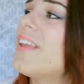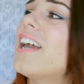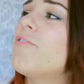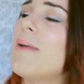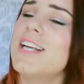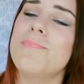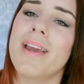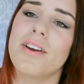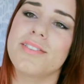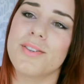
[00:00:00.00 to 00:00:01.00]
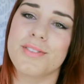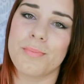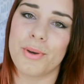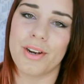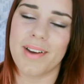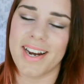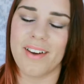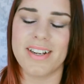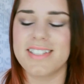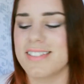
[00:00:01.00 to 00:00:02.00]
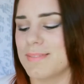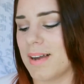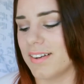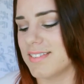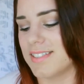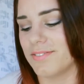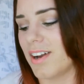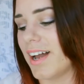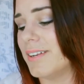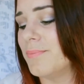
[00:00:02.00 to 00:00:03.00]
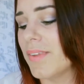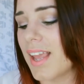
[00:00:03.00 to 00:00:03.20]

I have peach mango salsa burning right now and it just smells divine.